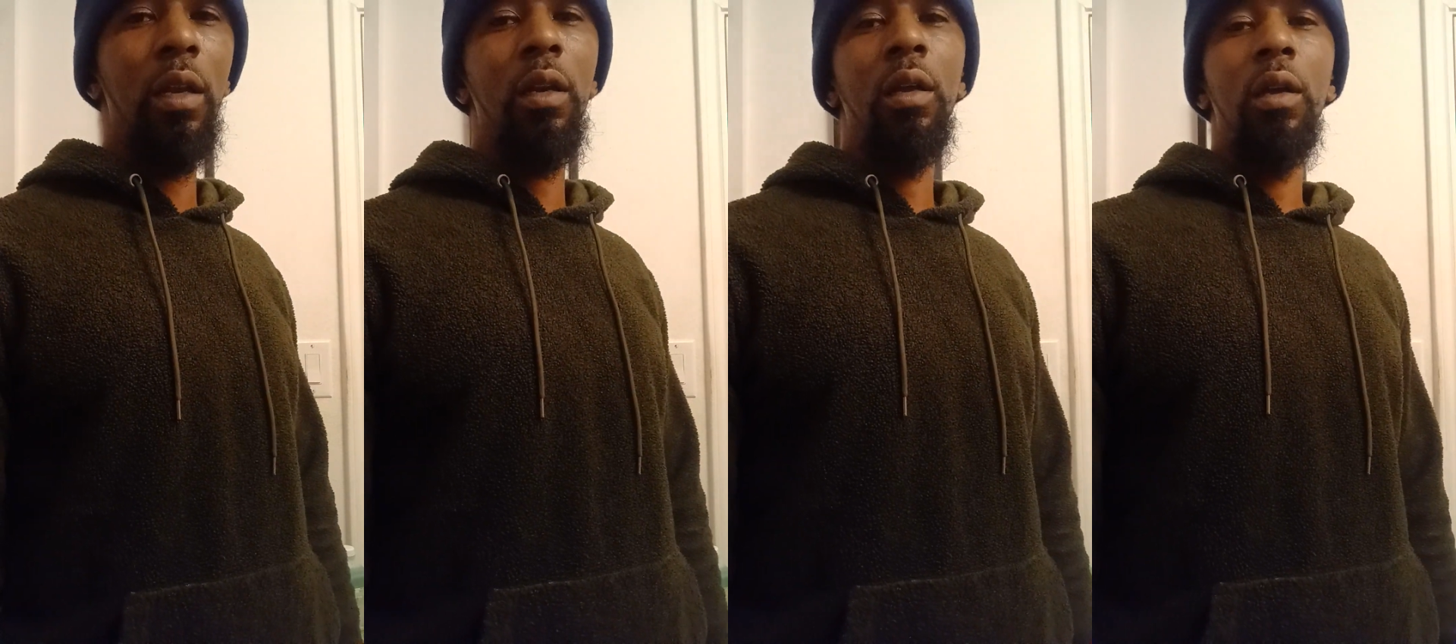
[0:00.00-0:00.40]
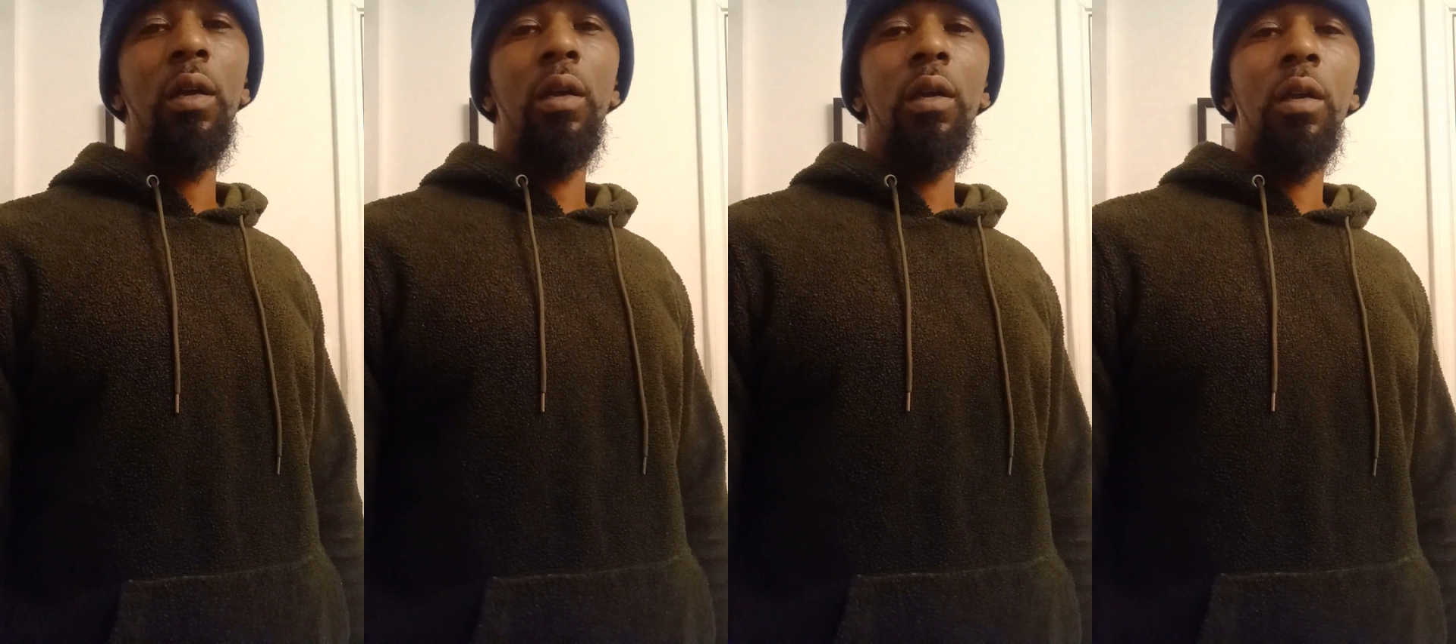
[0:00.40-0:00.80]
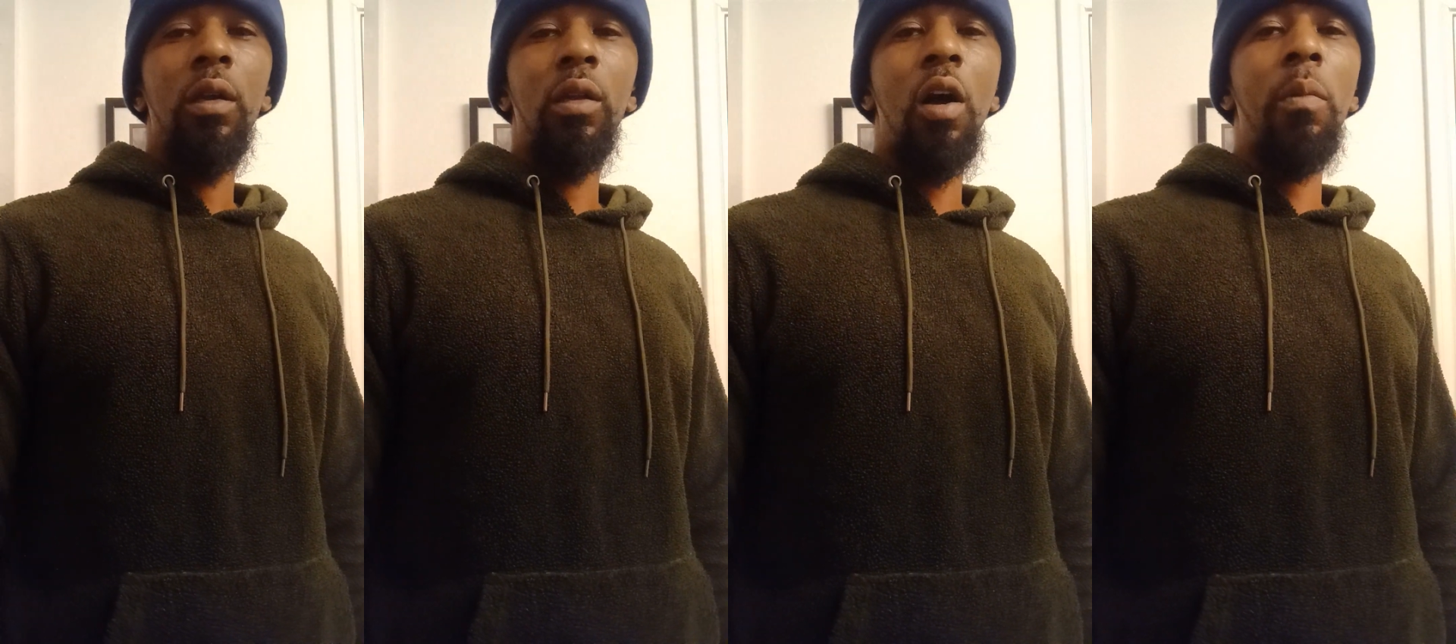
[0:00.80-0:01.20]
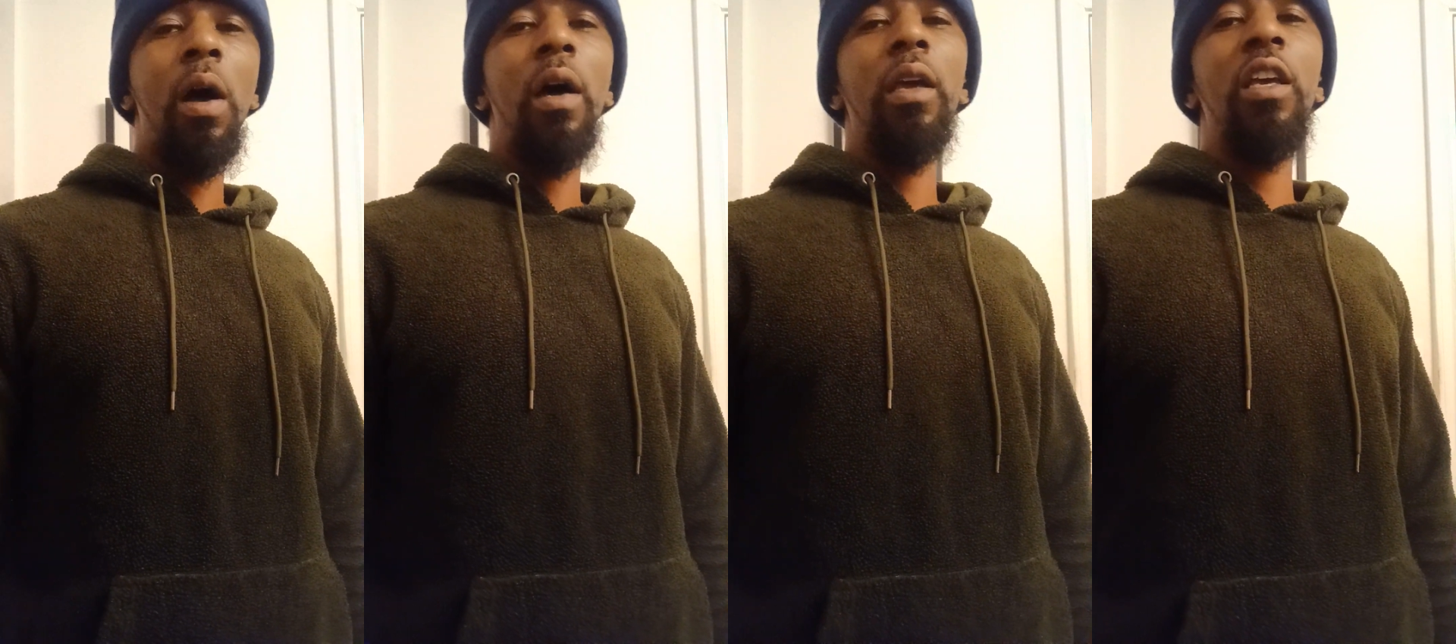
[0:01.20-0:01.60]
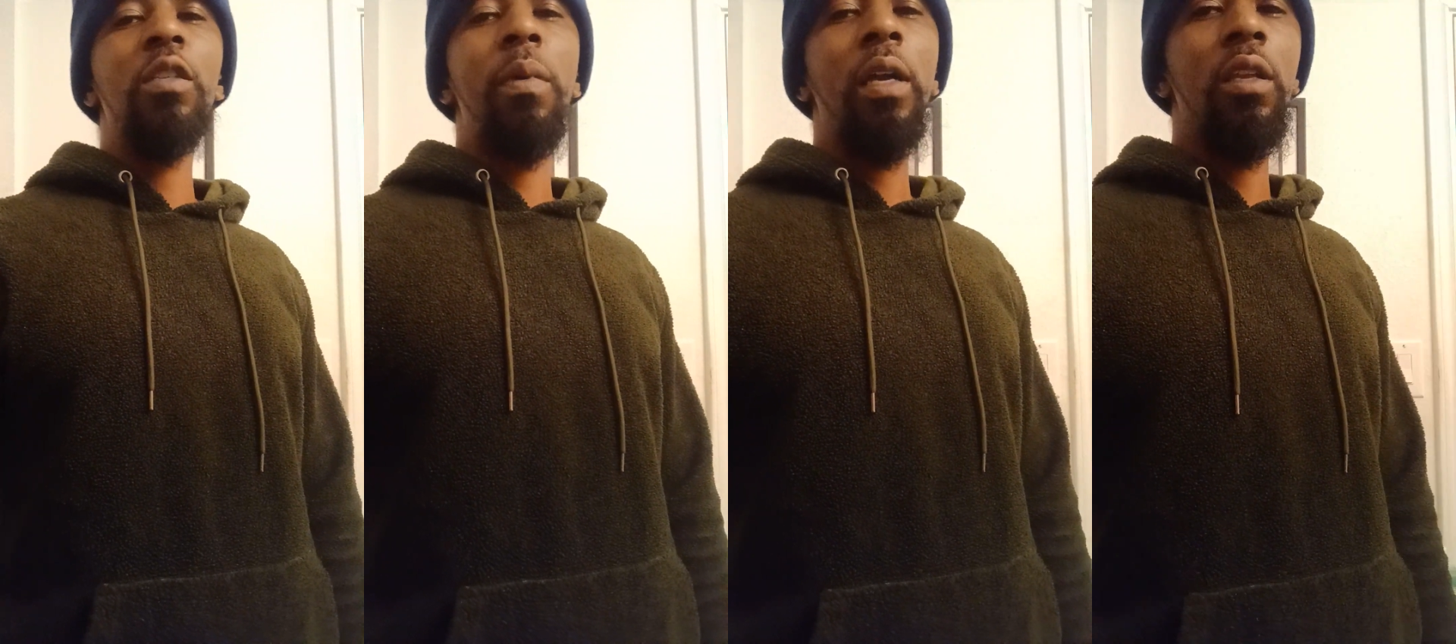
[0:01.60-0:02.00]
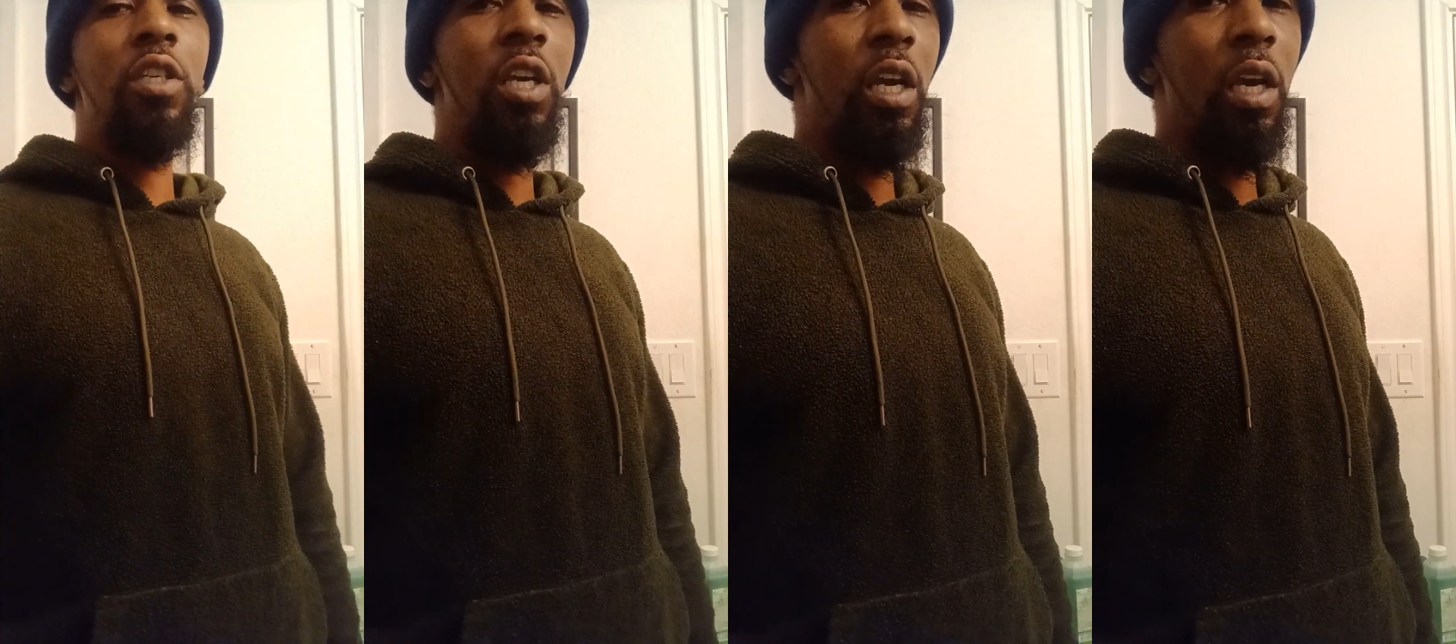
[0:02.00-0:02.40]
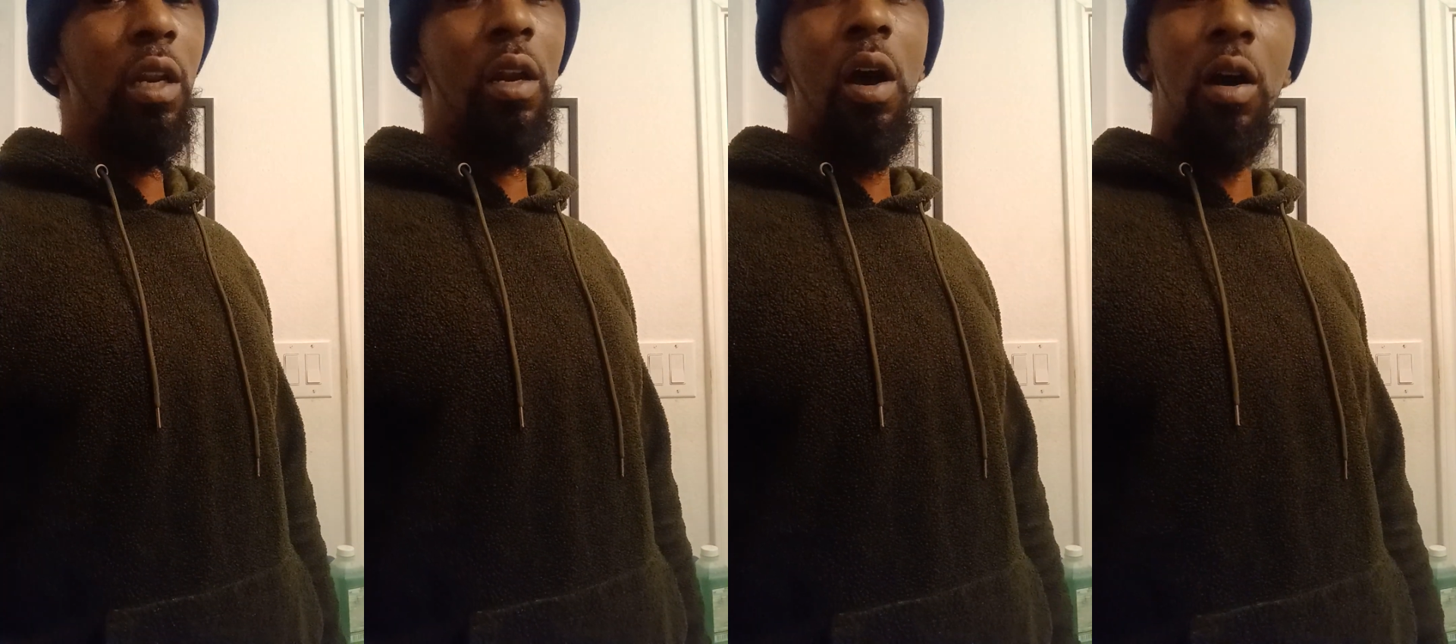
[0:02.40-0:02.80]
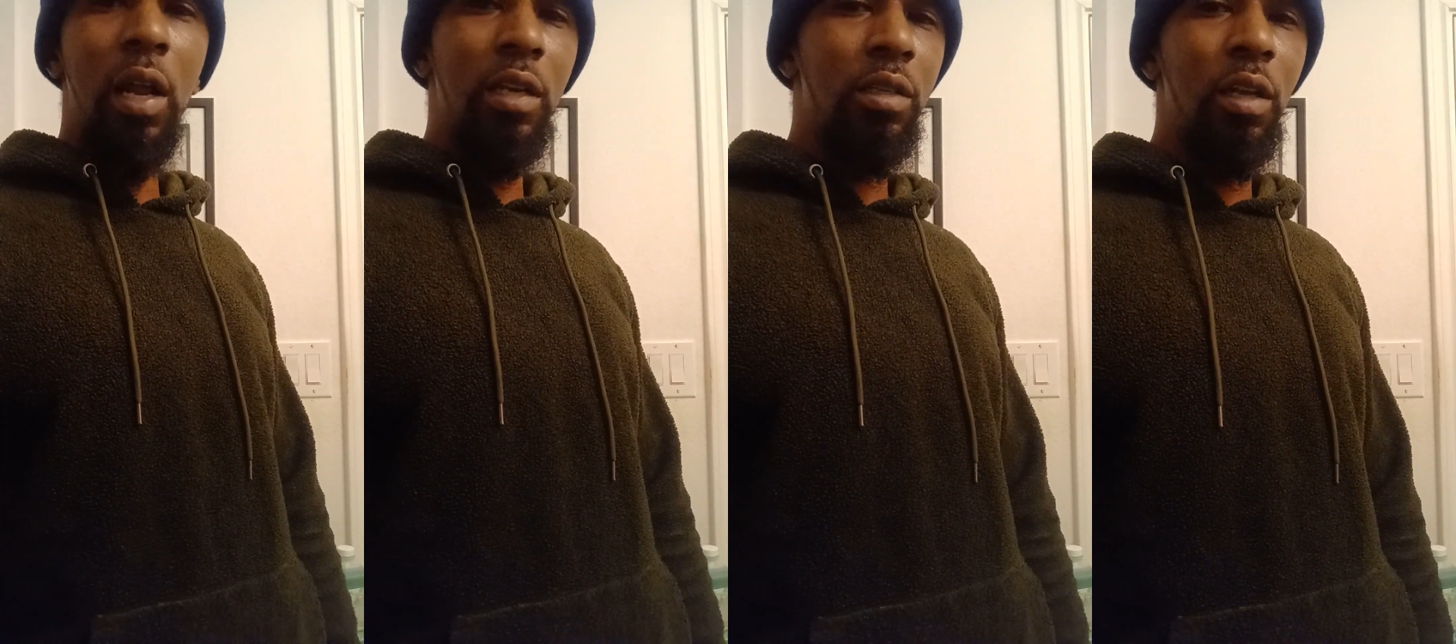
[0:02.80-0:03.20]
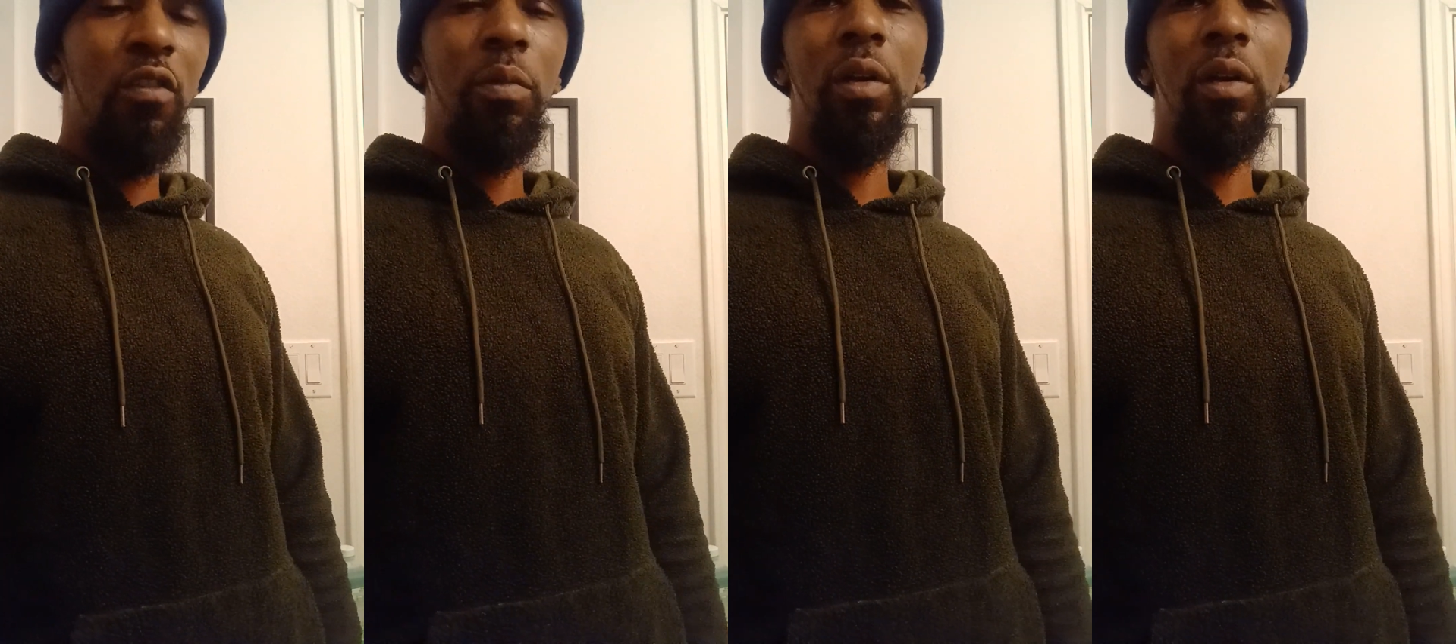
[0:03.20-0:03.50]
and talking about he expected chicken and all that stuff.